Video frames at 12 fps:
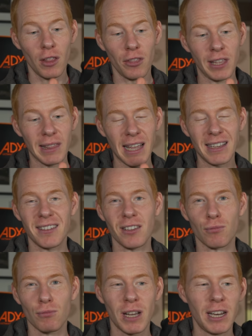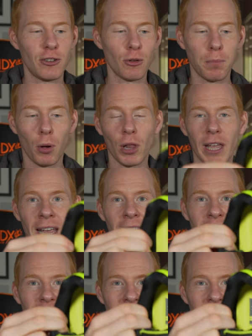The laces really do pull it in.